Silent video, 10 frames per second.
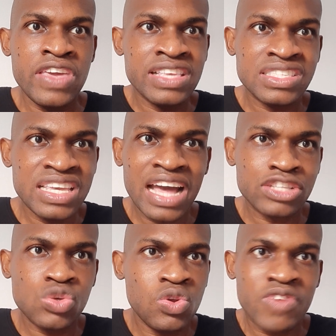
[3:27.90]
NSYNC had
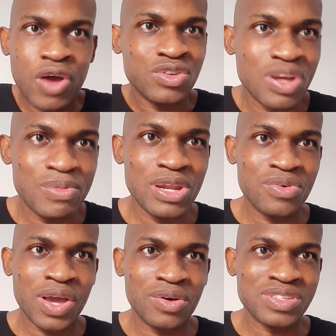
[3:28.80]
sold over 100 million
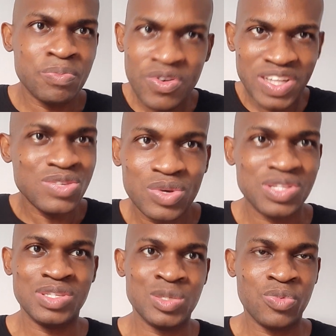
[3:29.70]
records. Poverty was
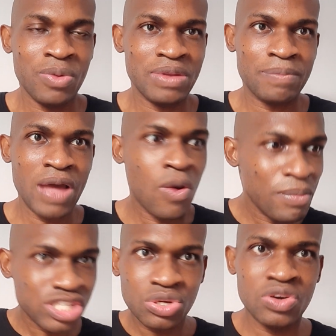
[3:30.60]
not his problem. I'll
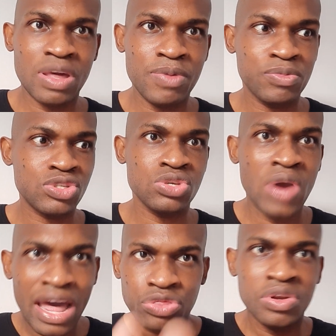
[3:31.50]
mention other people to you.
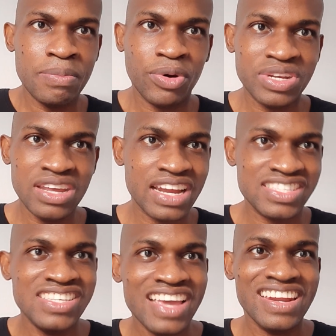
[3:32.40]
Anthony Bourdain at
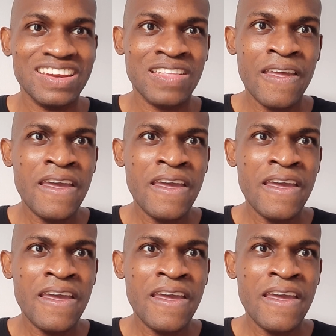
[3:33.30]
CNN.